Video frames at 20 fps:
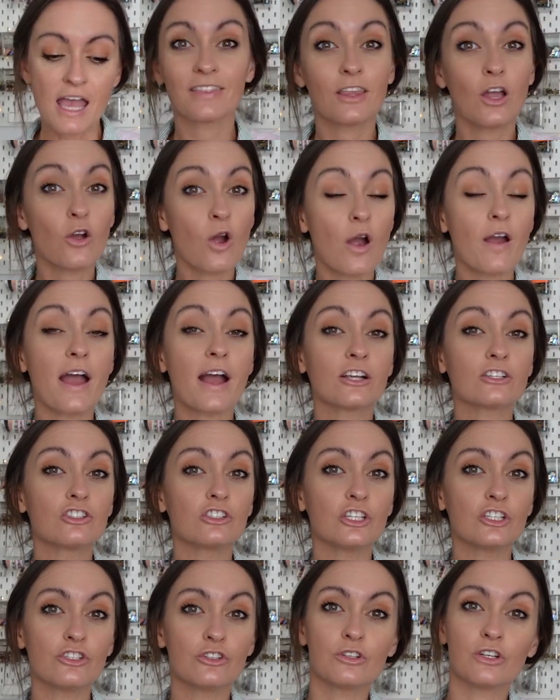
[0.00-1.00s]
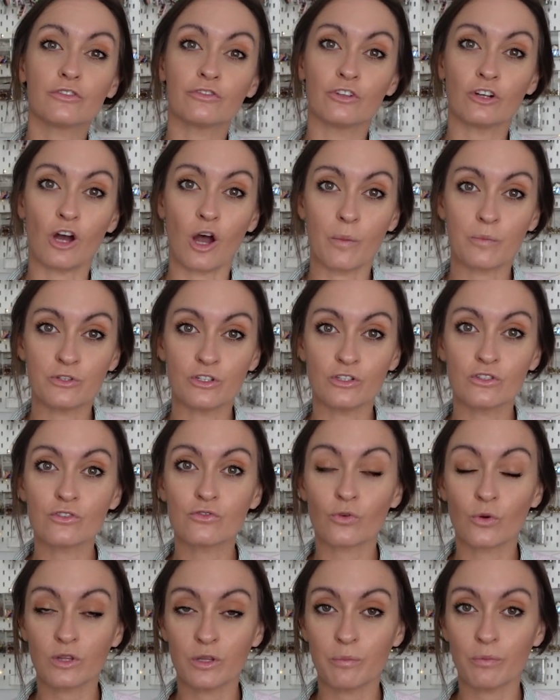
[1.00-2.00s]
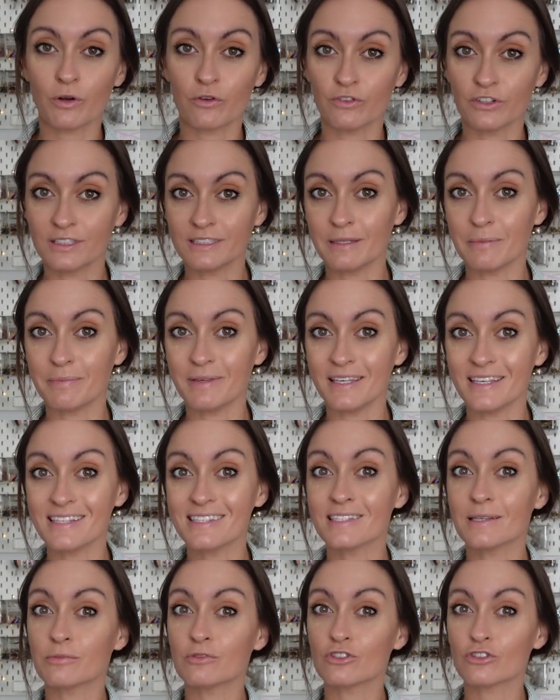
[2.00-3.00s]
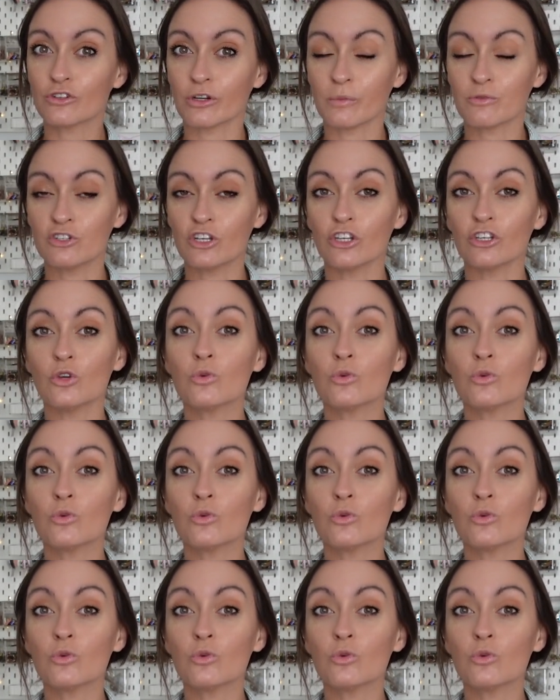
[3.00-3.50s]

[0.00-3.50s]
There are actually 2 different options for the Perfectly Pieced subscription.